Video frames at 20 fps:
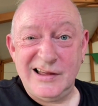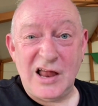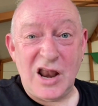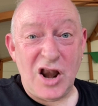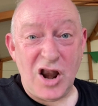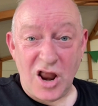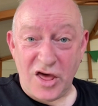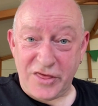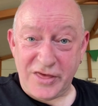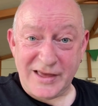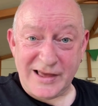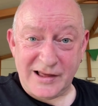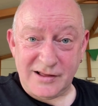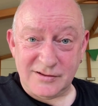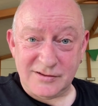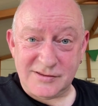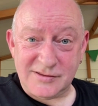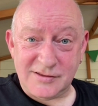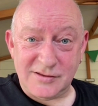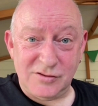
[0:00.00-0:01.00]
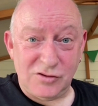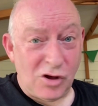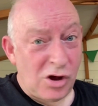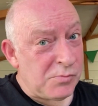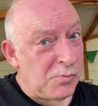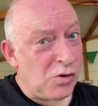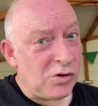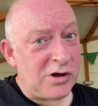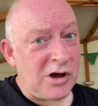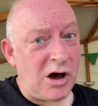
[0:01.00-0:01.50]
Nothing else. No
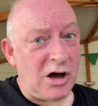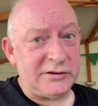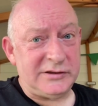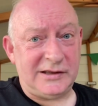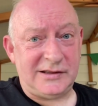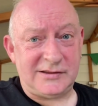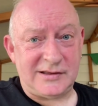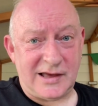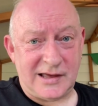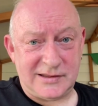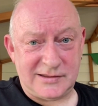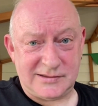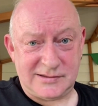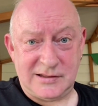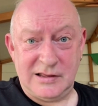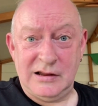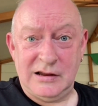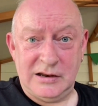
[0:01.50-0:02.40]
more gardening tasks.